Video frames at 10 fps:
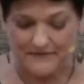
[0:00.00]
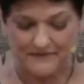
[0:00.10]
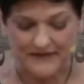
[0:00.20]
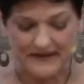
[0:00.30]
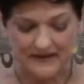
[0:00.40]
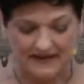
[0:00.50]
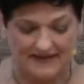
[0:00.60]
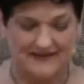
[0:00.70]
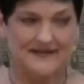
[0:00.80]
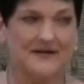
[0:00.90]
Feel
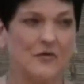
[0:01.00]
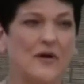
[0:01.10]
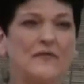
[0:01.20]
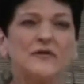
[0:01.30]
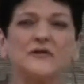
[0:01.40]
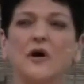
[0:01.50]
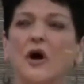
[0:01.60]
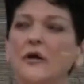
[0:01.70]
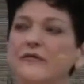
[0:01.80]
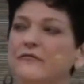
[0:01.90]
it. Whatever's
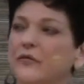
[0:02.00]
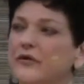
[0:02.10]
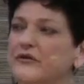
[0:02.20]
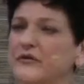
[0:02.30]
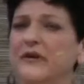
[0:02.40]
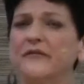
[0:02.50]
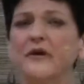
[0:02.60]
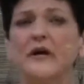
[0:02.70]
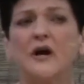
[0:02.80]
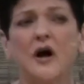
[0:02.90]
calling forth you, get
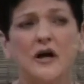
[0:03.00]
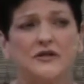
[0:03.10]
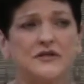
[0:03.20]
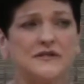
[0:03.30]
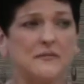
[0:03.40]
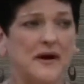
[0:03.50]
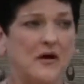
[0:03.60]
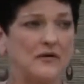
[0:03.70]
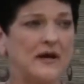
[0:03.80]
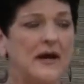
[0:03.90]
very conscious about